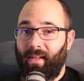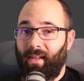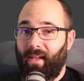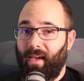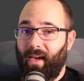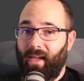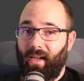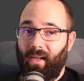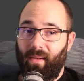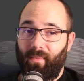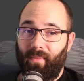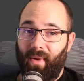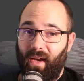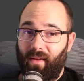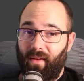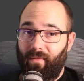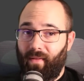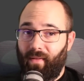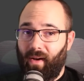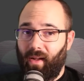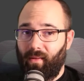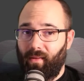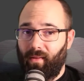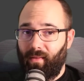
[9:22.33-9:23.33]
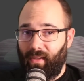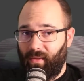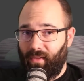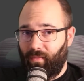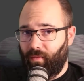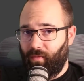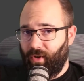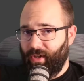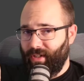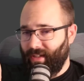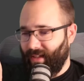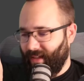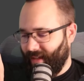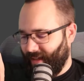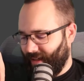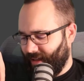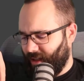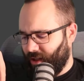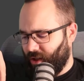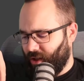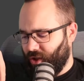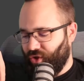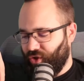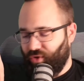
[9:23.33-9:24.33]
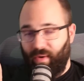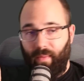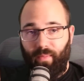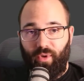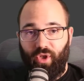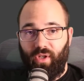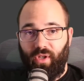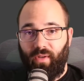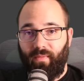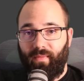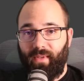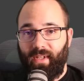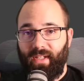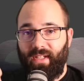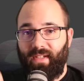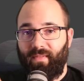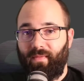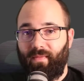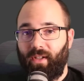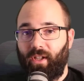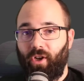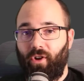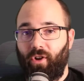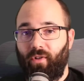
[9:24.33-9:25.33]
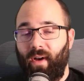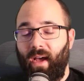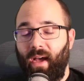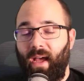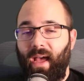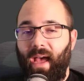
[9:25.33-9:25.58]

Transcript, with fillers: get it by following the first link in the description of this video